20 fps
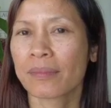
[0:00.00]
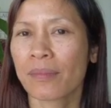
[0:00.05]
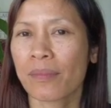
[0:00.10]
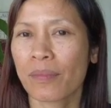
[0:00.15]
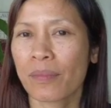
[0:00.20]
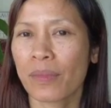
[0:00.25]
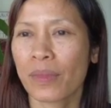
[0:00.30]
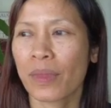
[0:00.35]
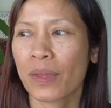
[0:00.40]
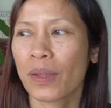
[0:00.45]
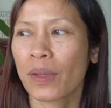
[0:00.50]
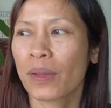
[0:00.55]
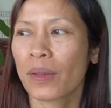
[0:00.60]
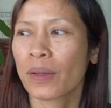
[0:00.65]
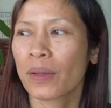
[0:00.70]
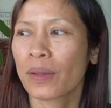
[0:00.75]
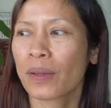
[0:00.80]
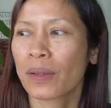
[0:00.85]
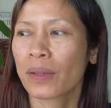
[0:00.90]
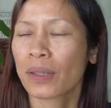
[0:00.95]

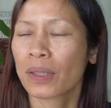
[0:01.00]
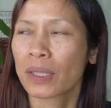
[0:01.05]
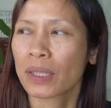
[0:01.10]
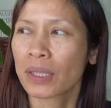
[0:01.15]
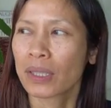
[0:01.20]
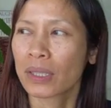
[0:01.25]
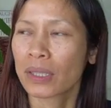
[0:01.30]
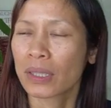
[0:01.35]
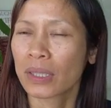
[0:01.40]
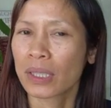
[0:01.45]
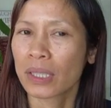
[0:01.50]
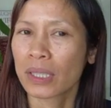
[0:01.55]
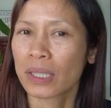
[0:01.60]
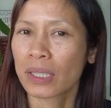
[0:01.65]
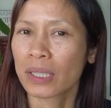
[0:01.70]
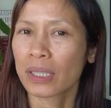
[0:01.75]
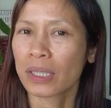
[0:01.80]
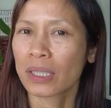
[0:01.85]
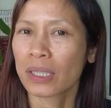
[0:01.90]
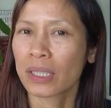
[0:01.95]

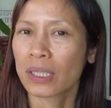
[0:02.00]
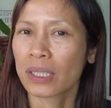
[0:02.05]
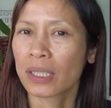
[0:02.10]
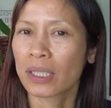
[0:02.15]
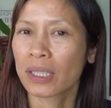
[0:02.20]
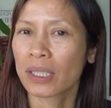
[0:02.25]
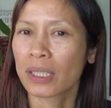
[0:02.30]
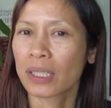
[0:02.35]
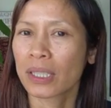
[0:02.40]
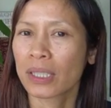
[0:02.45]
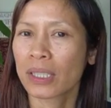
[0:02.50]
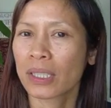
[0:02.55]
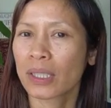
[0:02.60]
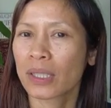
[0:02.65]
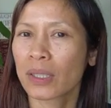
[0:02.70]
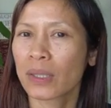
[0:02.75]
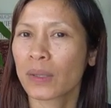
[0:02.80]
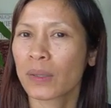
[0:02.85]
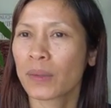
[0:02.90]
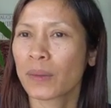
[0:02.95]

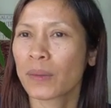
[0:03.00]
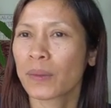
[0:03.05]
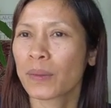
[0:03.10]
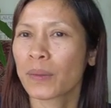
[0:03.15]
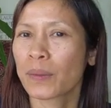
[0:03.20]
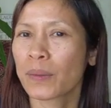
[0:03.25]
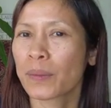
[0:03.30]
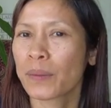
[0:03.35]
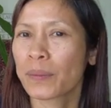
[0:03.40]
No words are spoken by the person on screen.